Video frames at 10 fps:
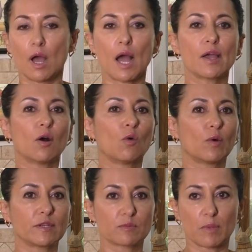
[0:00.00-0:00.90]
I
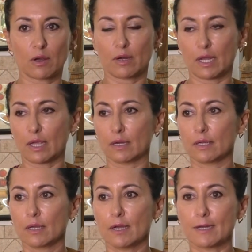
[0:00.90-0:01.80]
always
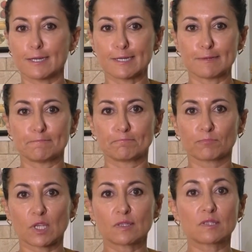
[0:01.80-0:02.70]
marinate
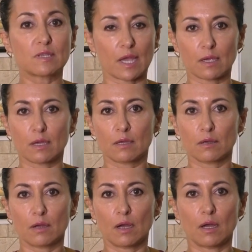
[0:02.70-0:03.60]
um, steak,
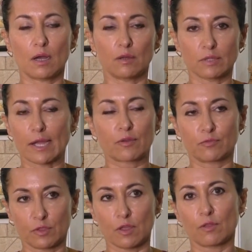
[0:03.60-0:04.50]
uh,
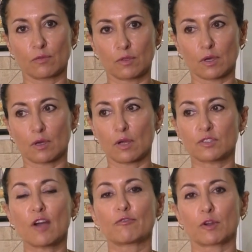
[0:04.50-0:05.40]
like the, the
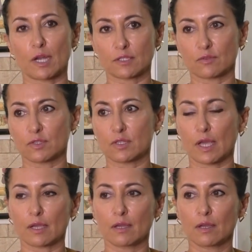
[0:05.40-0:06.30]
tougher cuts of
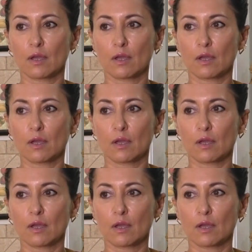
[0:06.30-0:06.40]
steak.